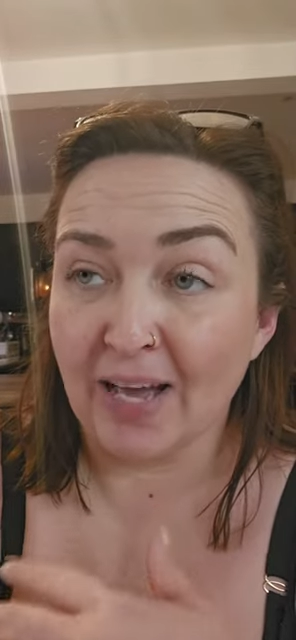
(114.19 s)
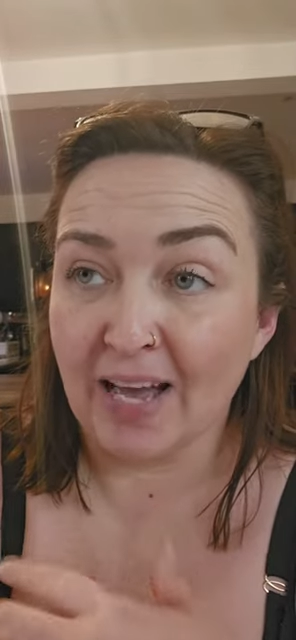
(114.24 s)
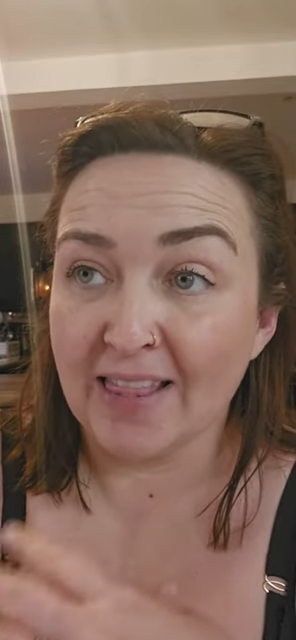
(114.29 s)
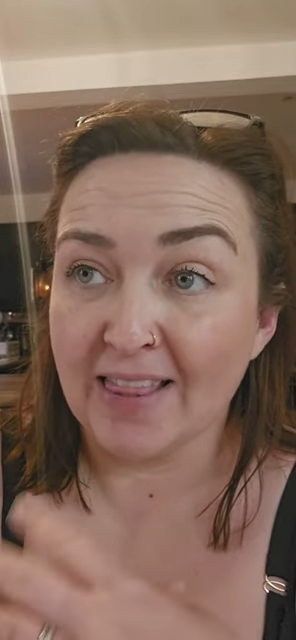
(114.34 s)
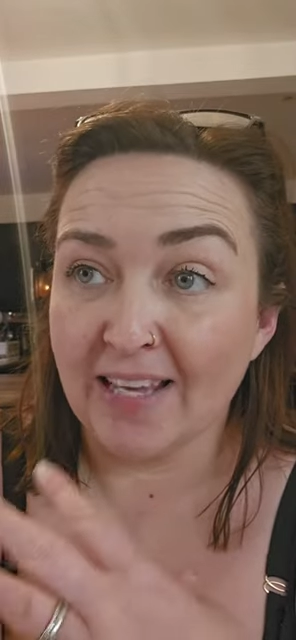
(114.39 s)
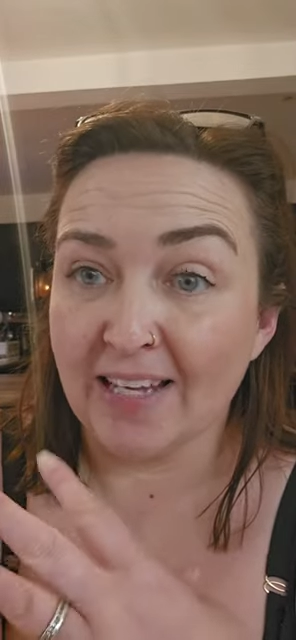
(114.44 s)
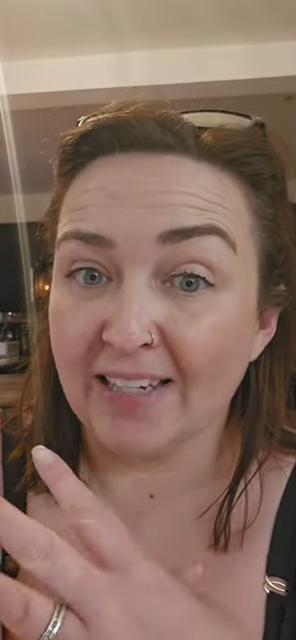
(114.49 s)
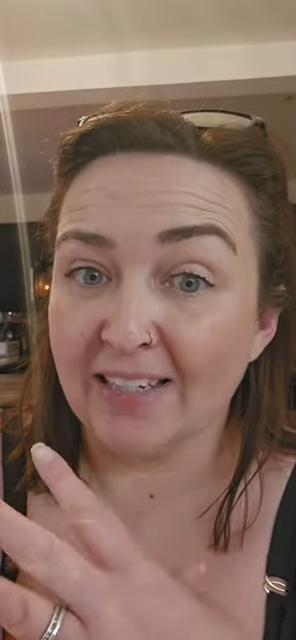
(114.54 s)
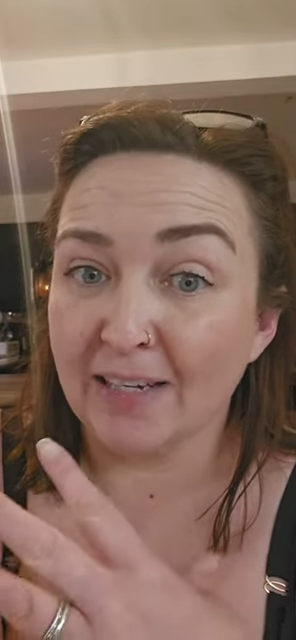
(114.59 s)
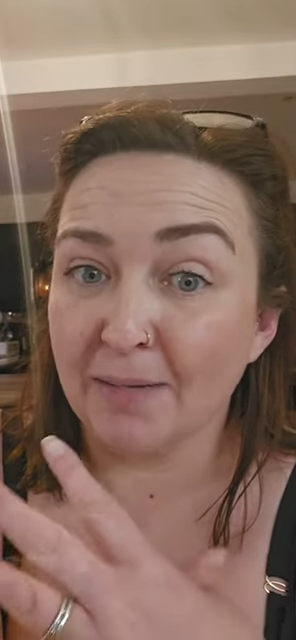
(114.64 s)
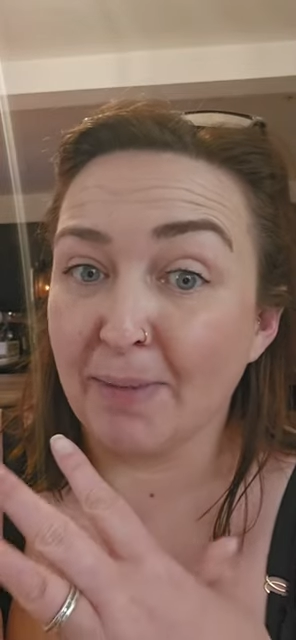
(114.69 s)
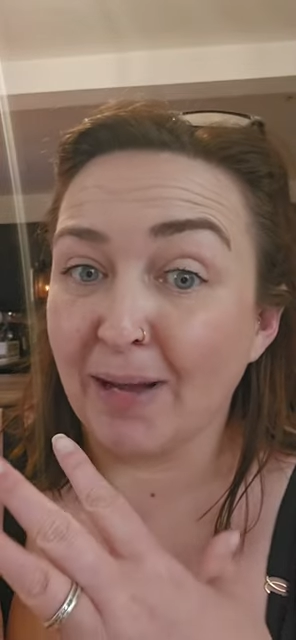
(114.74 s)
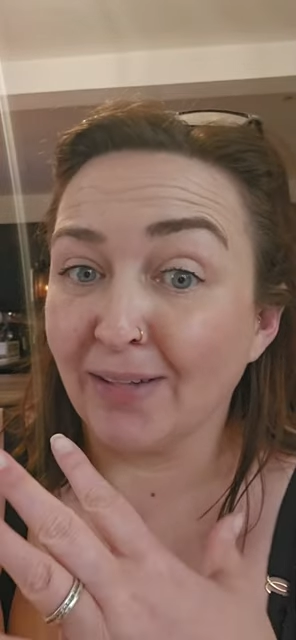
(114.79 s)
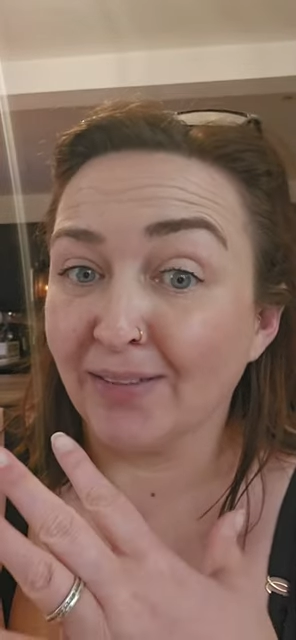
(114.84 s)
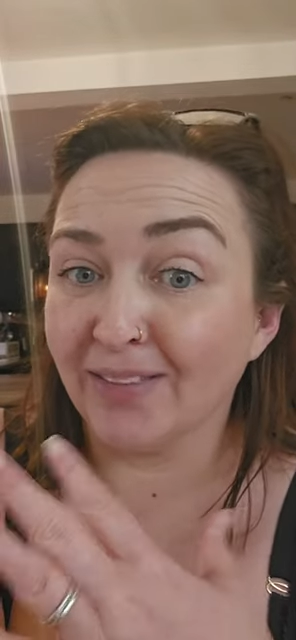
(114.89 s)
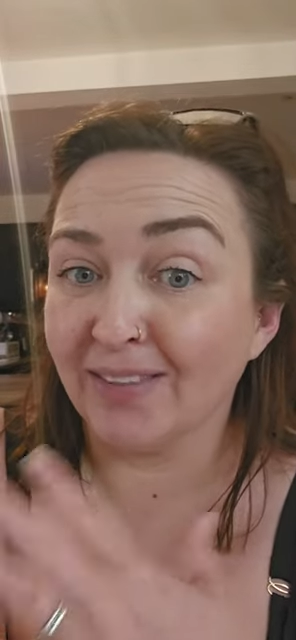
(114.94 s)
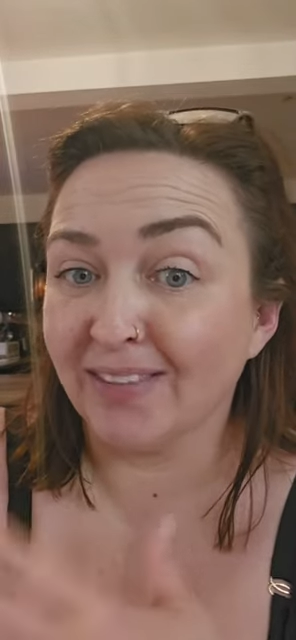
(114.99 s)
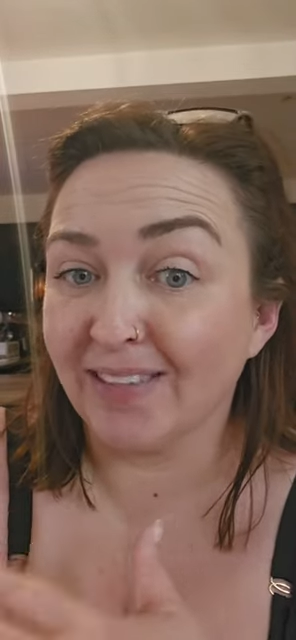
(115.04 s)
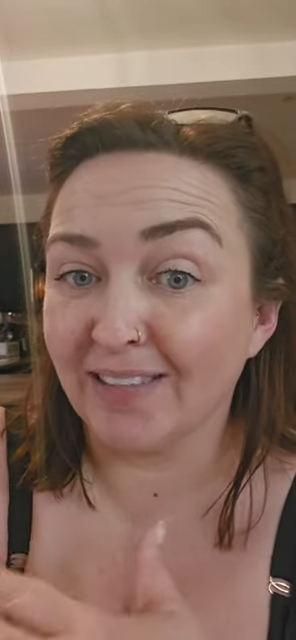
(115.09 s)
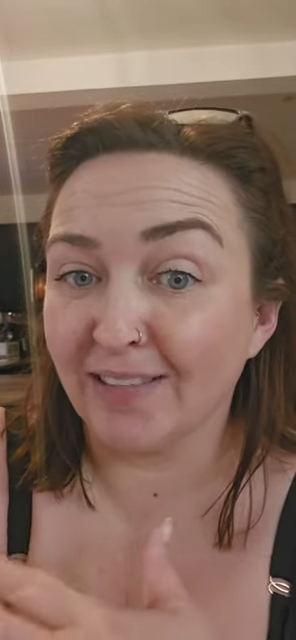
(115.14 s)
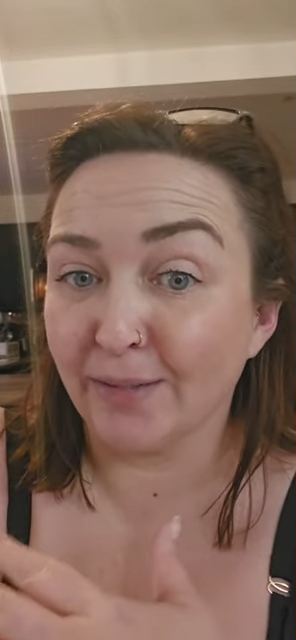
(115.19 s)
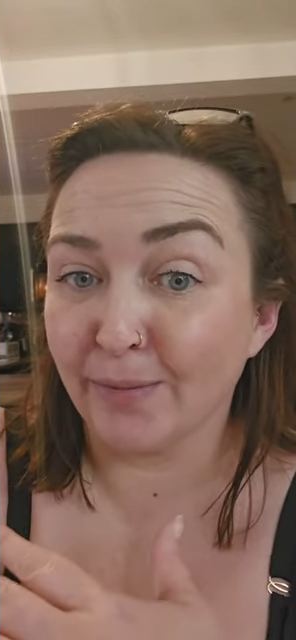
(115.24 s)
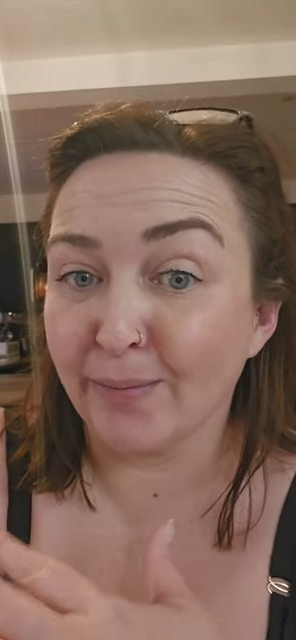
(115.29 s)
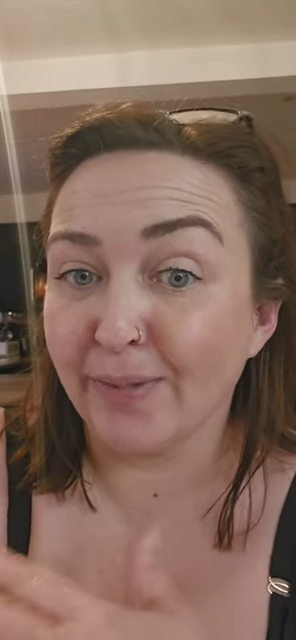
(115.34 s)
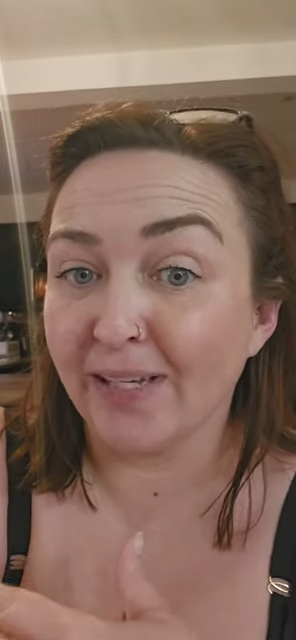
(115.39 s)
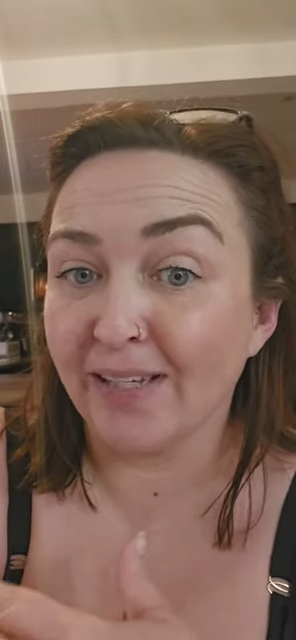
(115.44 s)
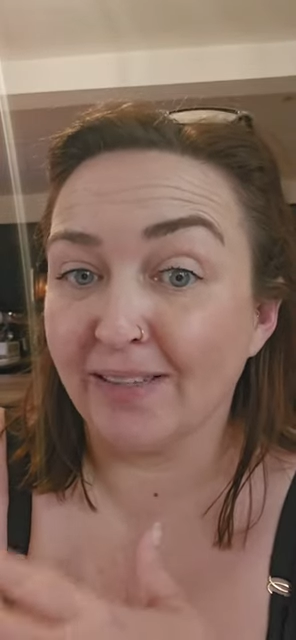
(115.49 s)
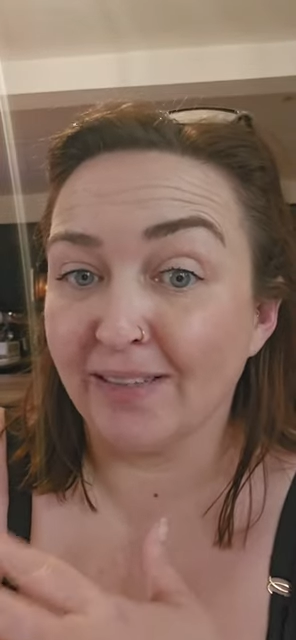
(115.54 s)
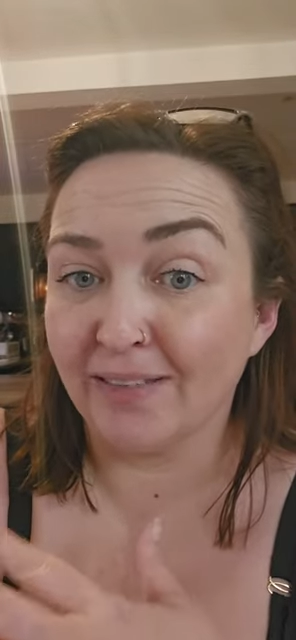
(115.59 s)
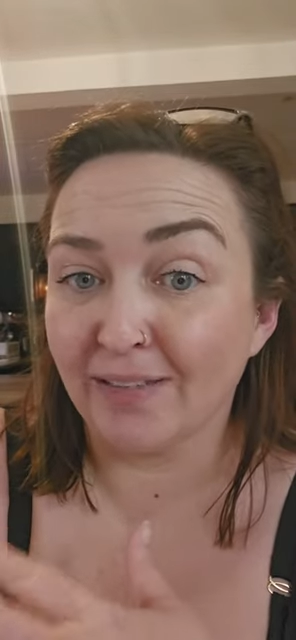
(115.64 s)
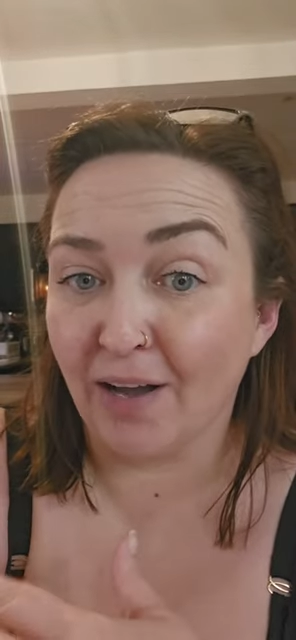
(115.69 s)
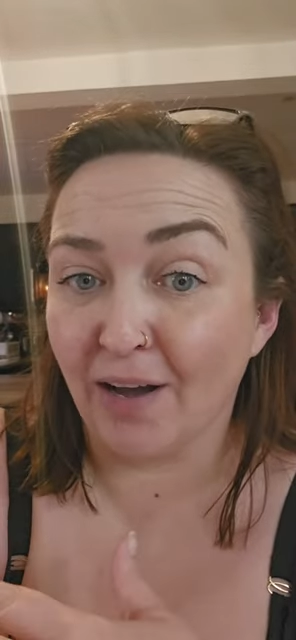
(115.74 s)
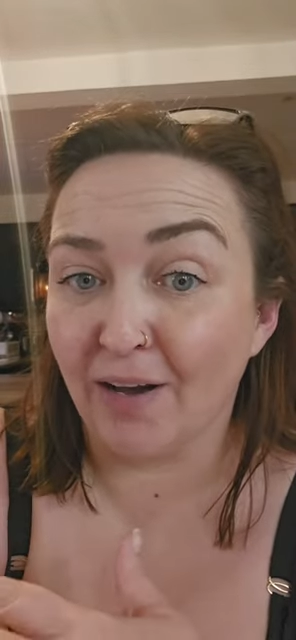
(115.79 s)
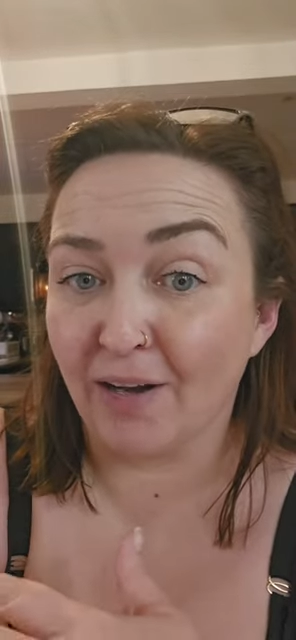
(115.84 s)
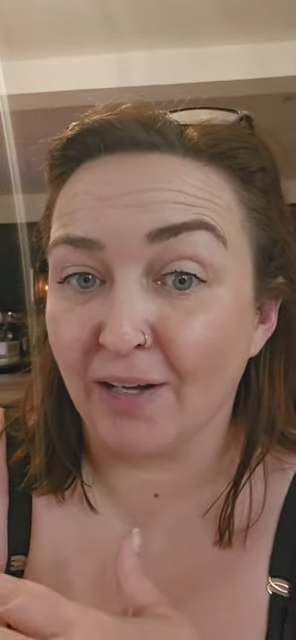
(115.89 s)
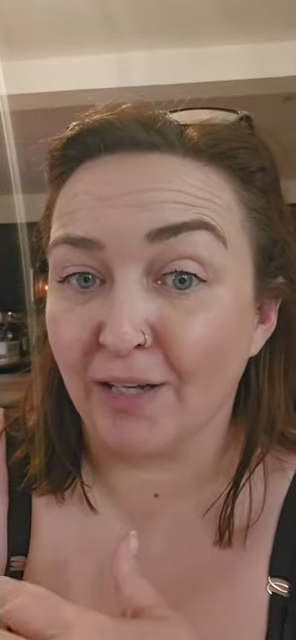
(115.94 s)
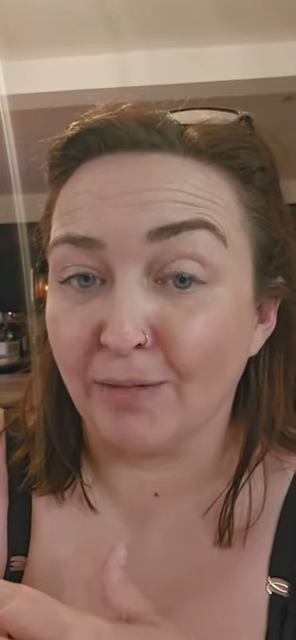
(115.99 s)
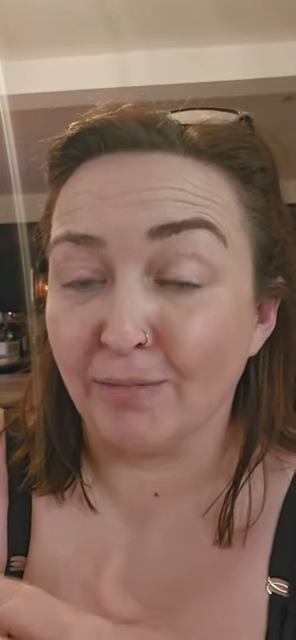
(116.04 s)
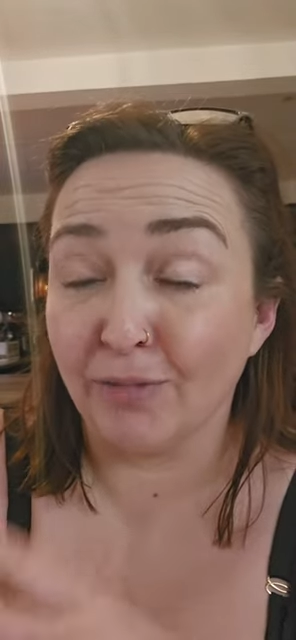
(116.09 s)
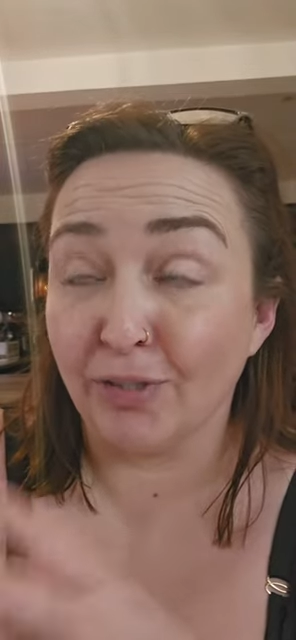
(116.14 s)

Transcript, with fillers: And then in about six weeks time,